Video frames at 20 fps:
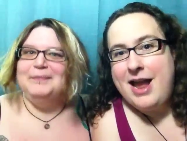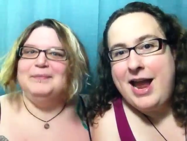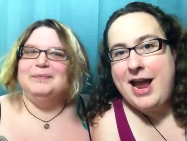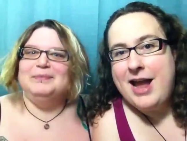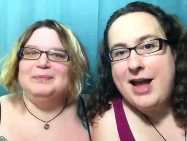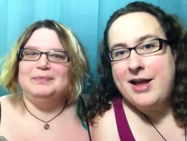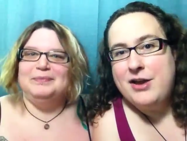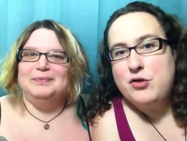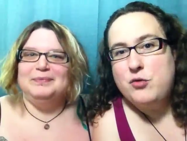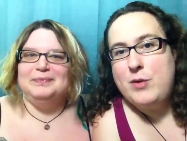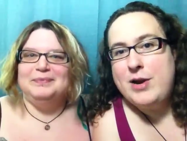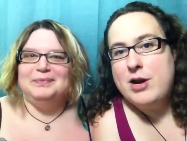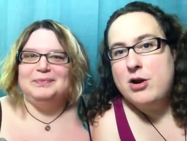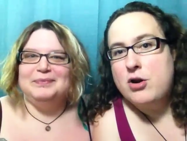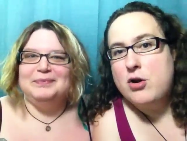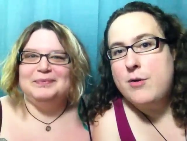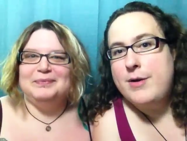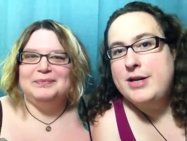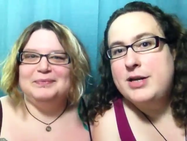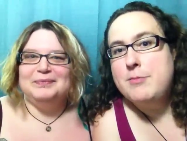Speaker 1: And we
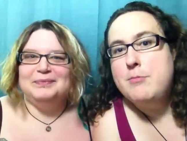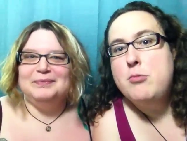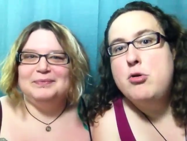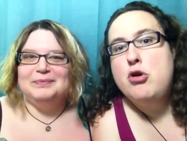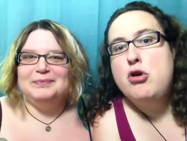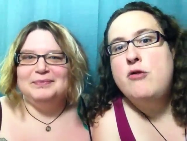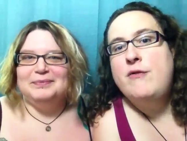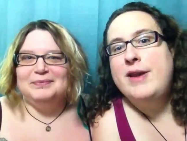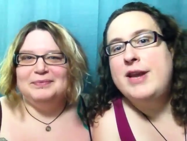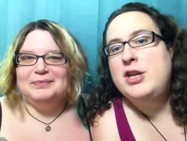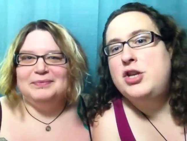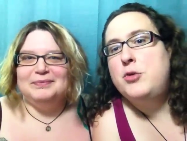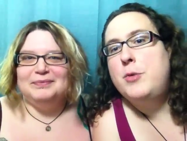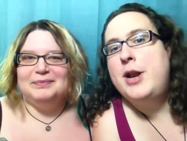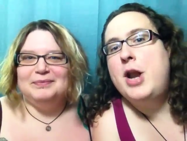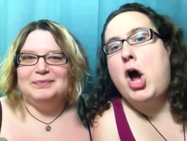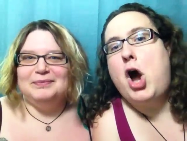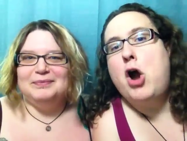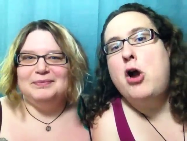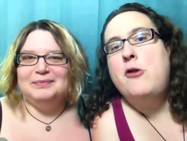are going to move into
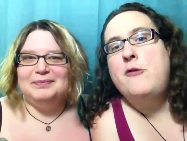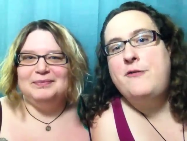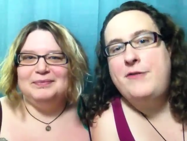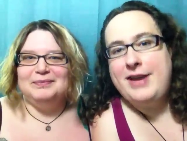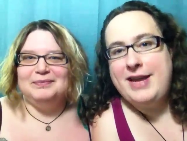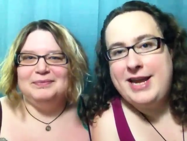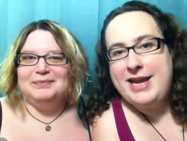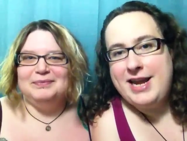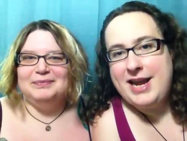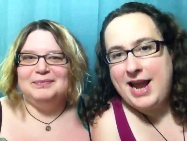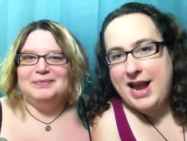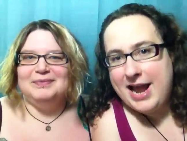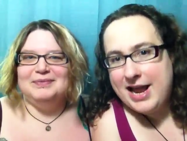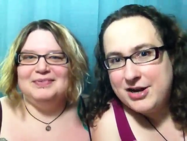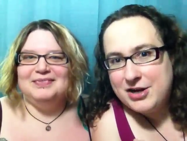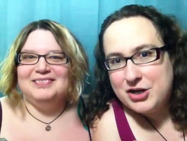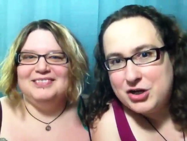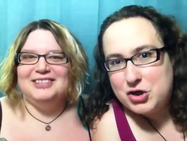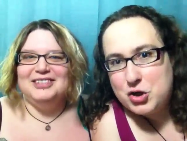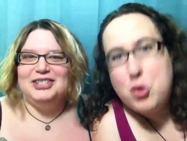an RV
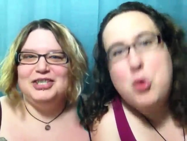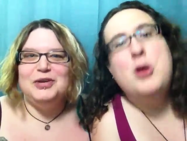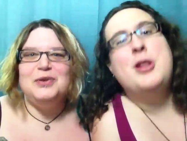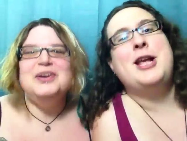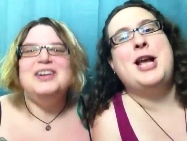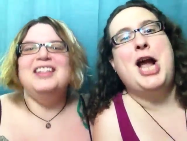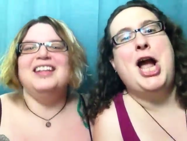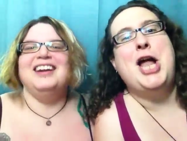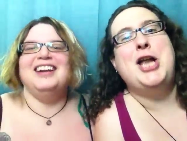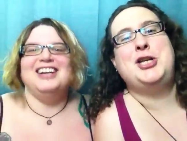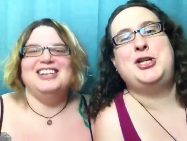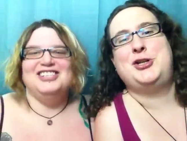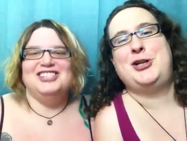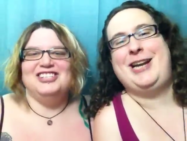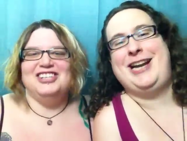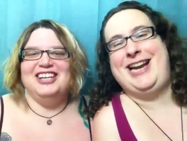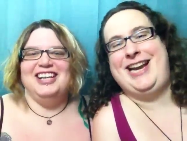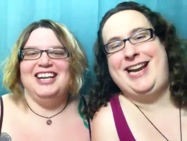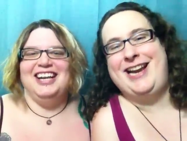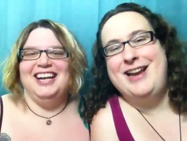and tour, tour the country. The
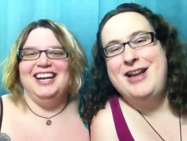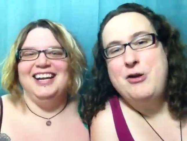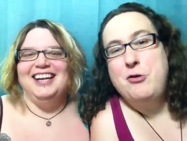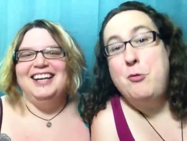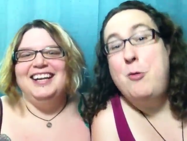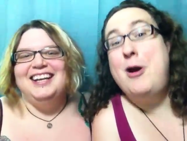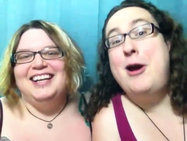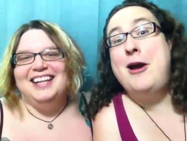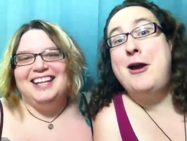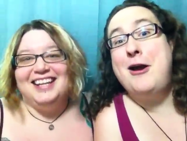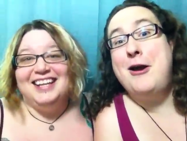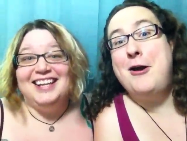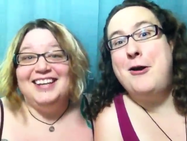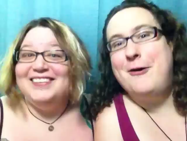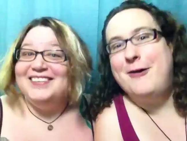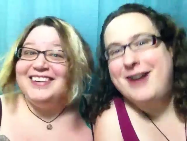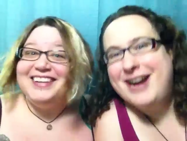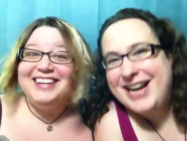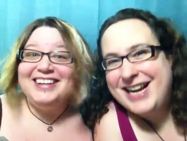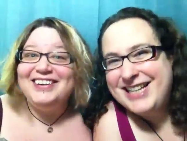country.
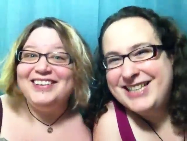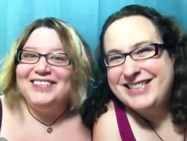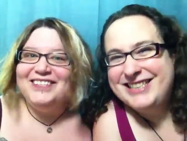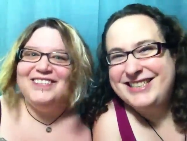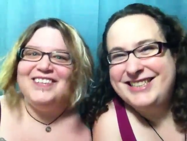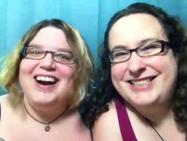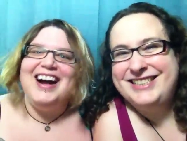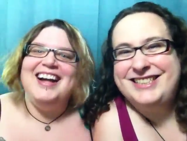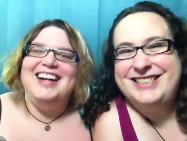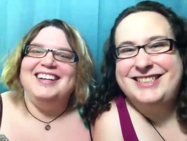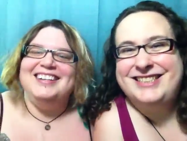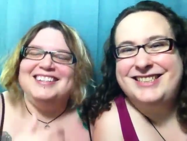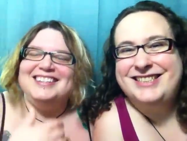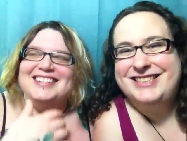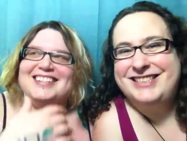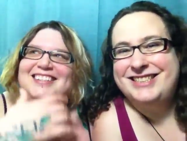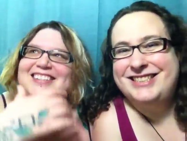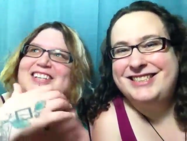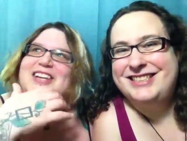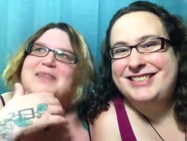Woo!
Speaker 2: Woo!
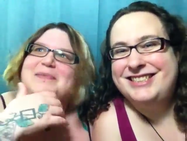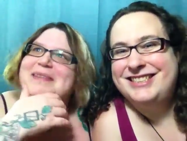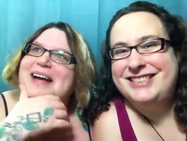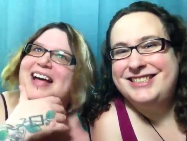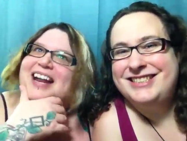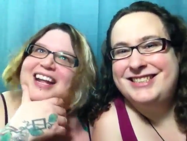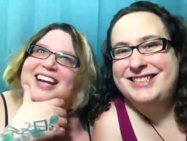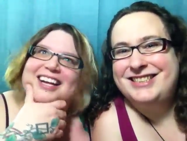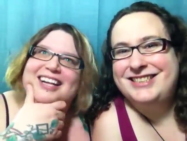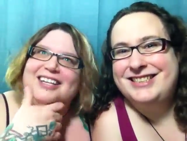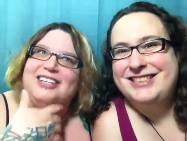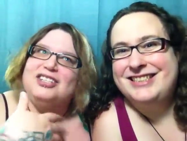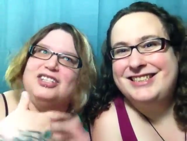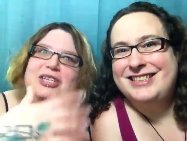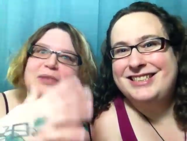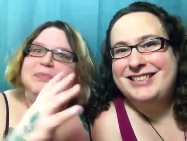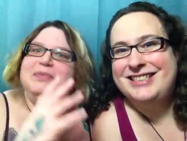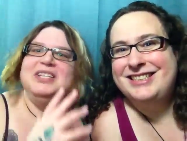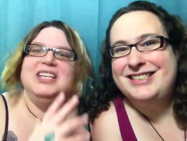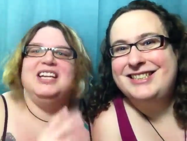Wild, nomadic,
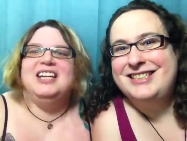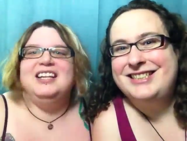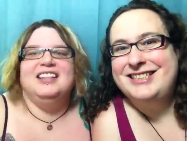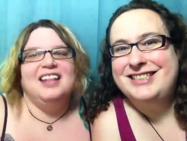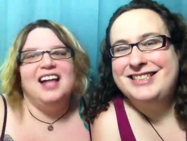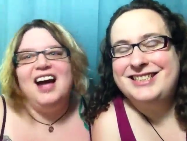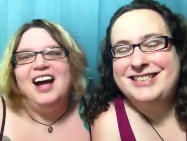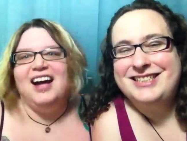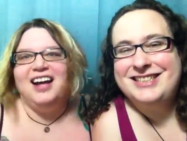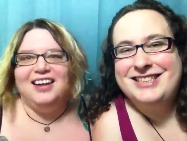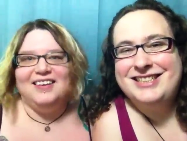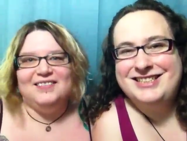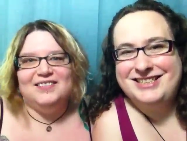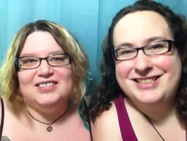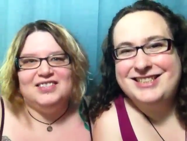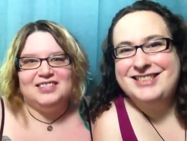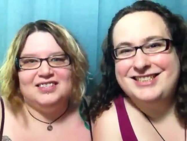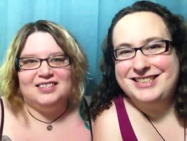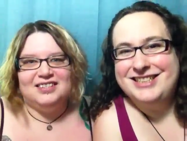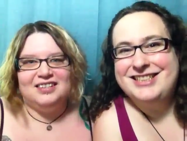gypsy
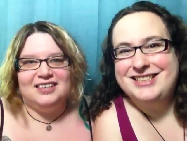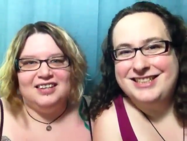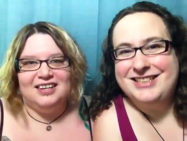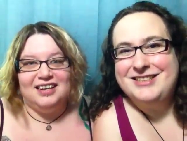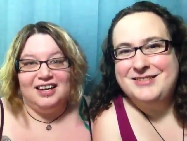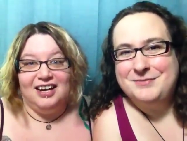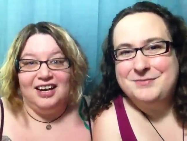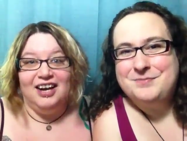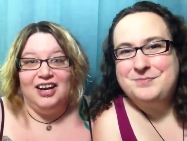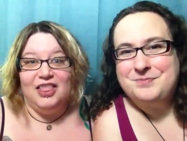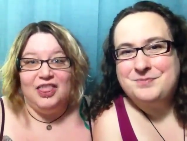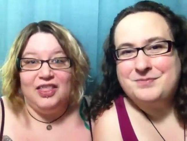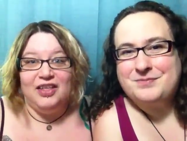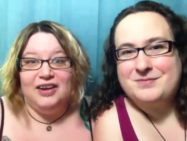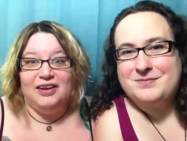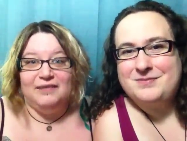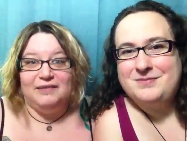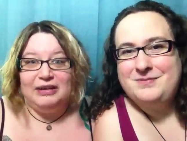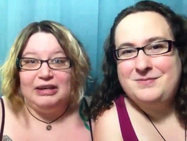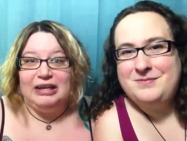lives on
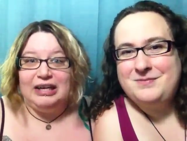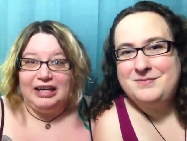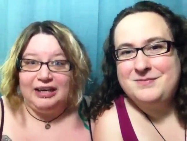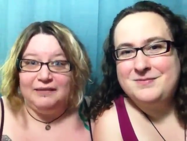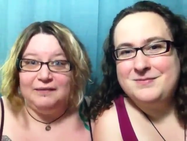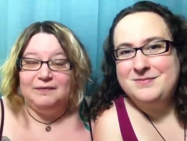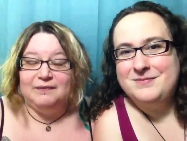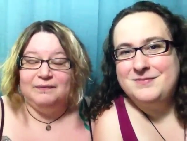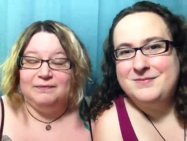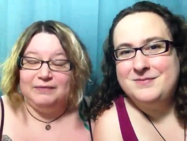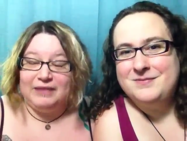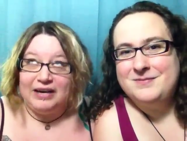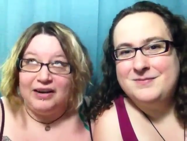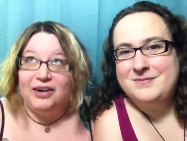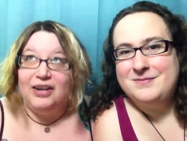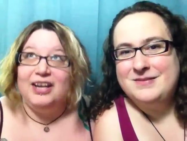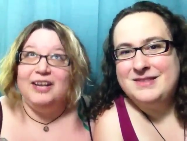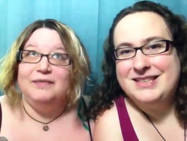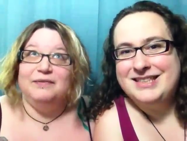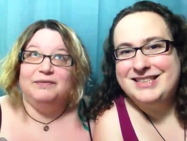the very,
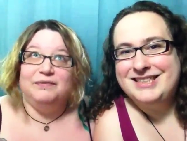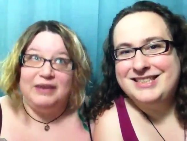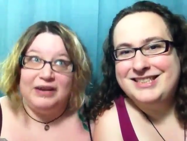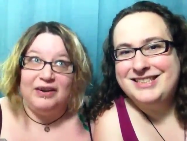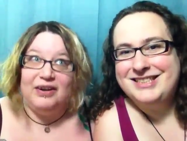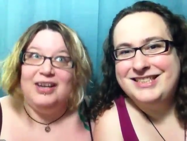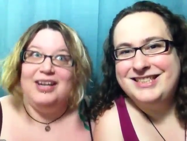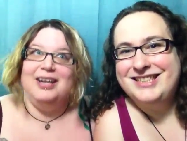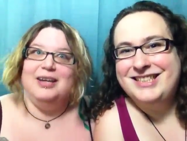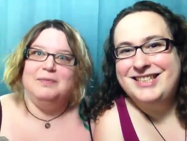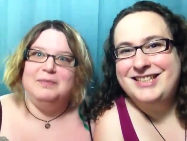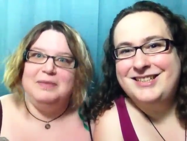very, very